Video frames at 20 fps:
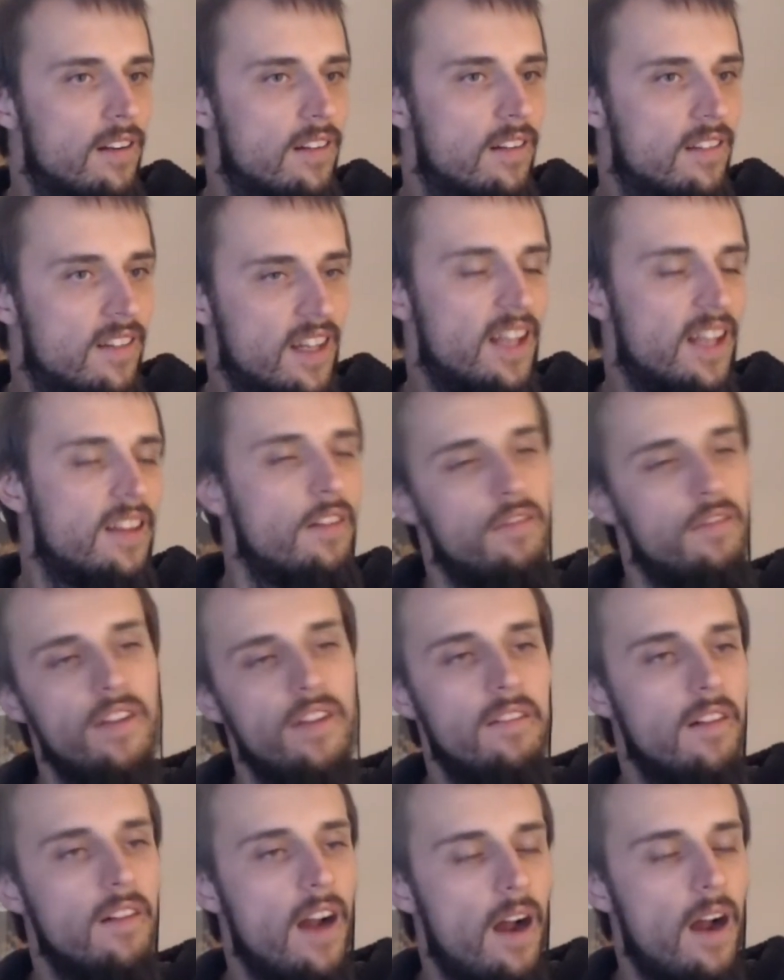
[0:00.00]
to get the
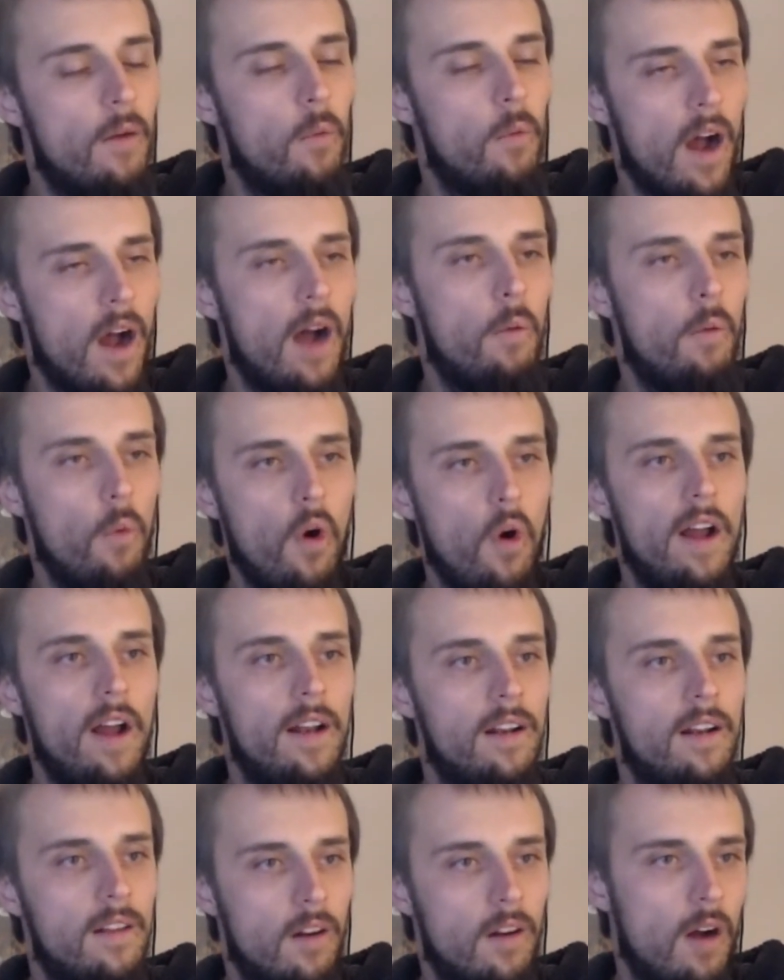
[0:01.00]
flavor I
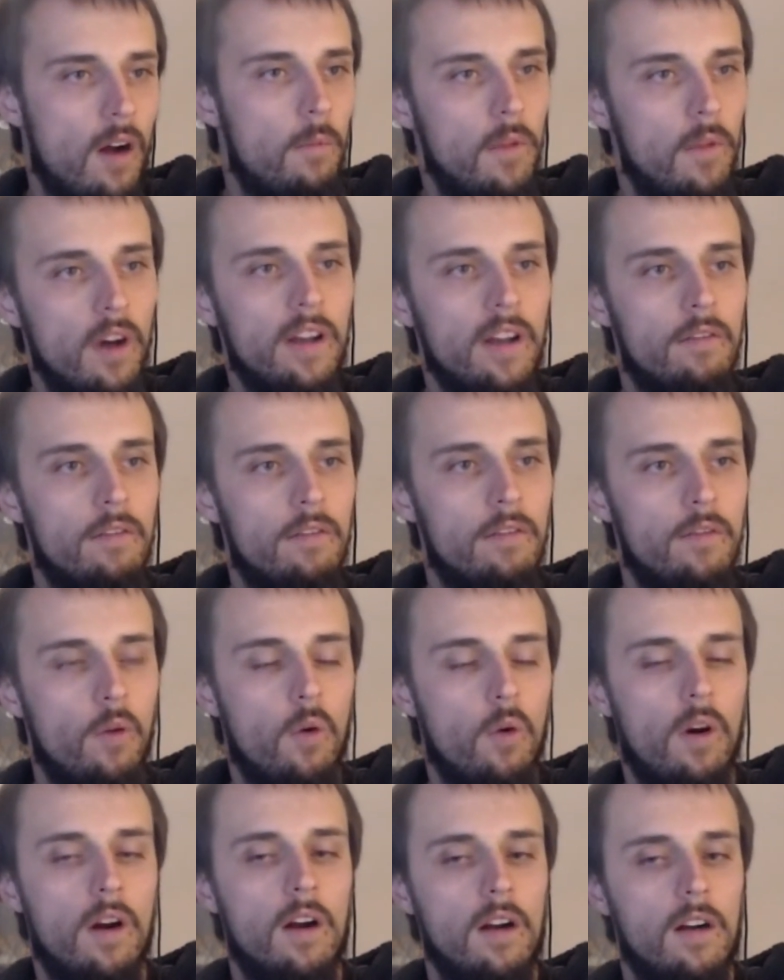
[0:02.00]
want or I'm looking
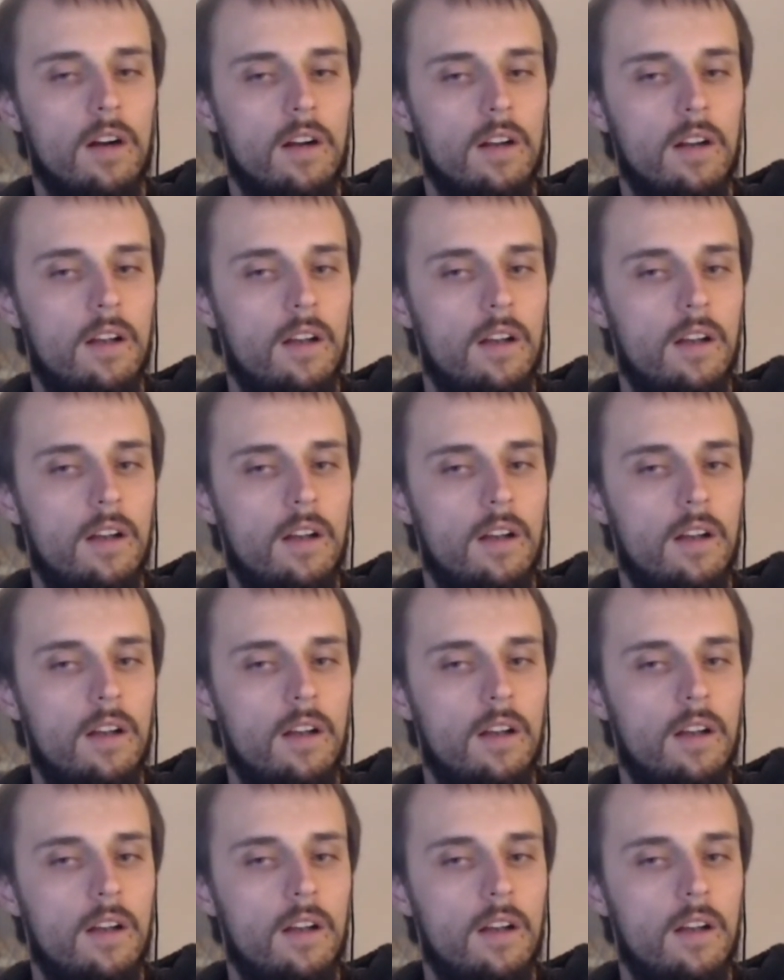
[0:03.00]
for.